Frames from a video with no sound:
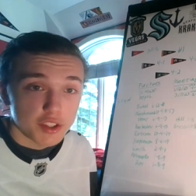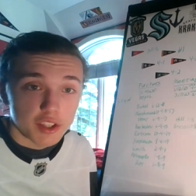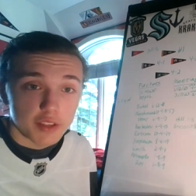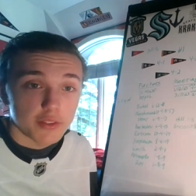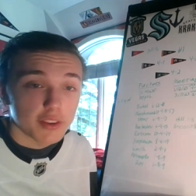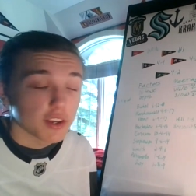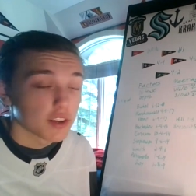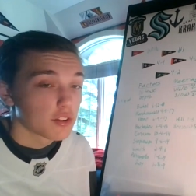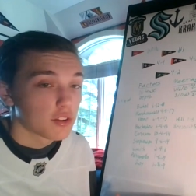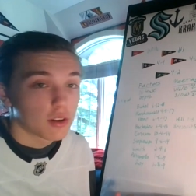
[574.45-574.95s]
is
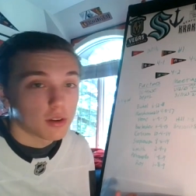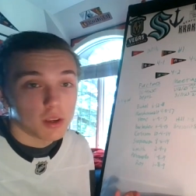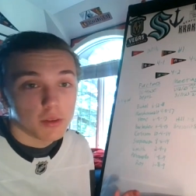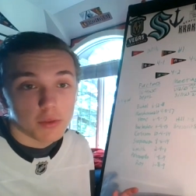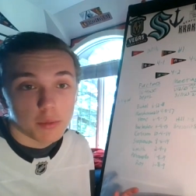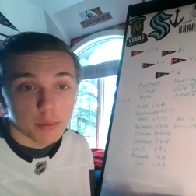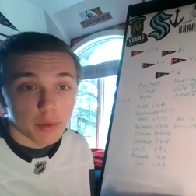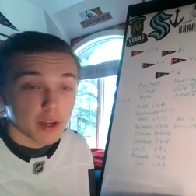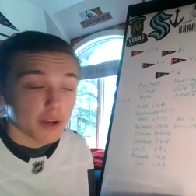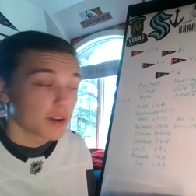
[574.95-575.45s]
even going to look
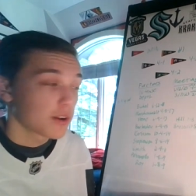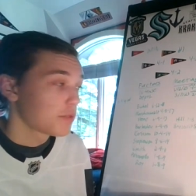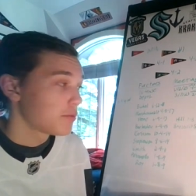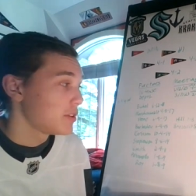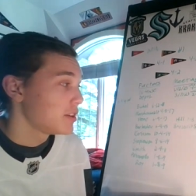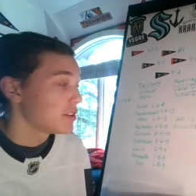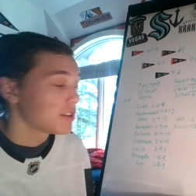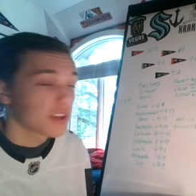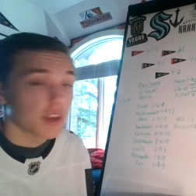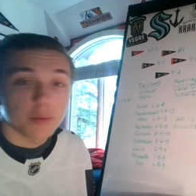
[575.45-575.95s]
even better if
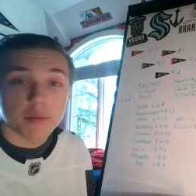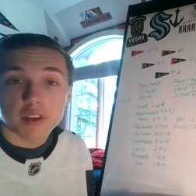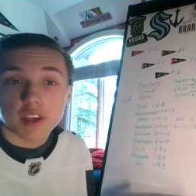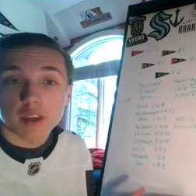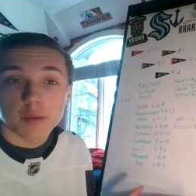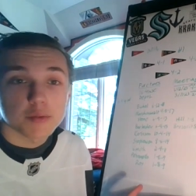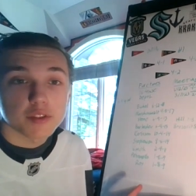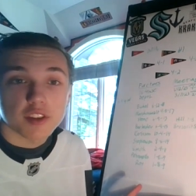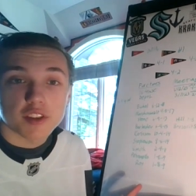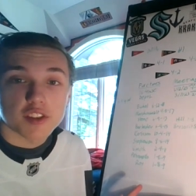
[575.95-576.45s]
he
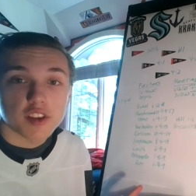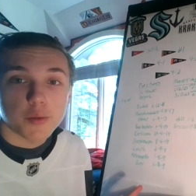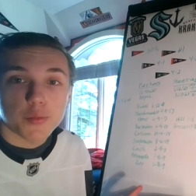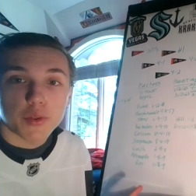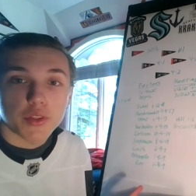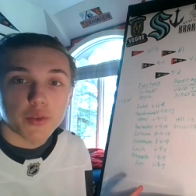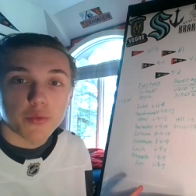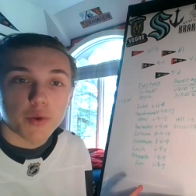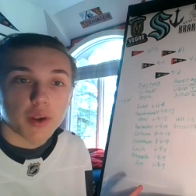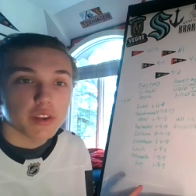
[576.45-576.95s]
keeps this up
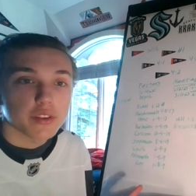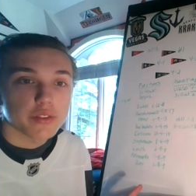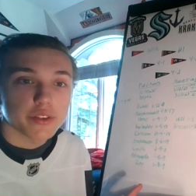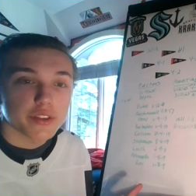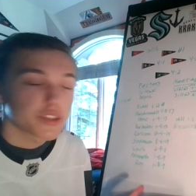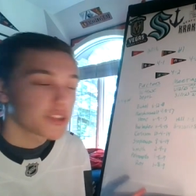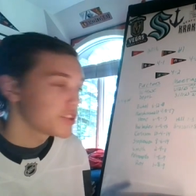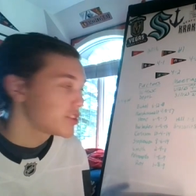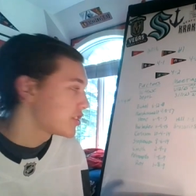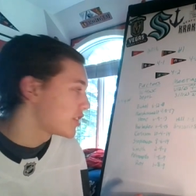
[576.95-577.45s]
in the regular
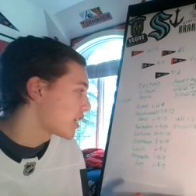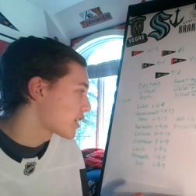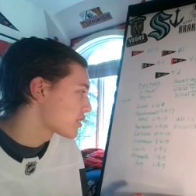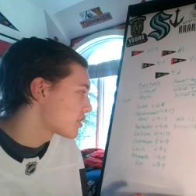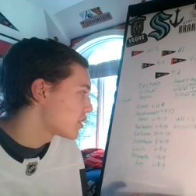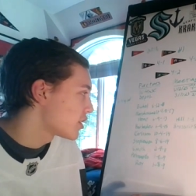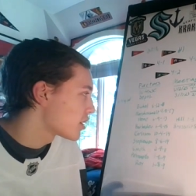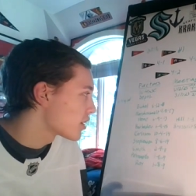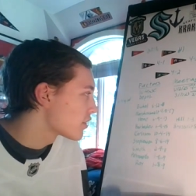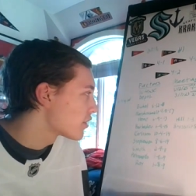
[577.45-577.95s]
season
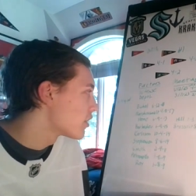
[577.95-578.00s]
next year.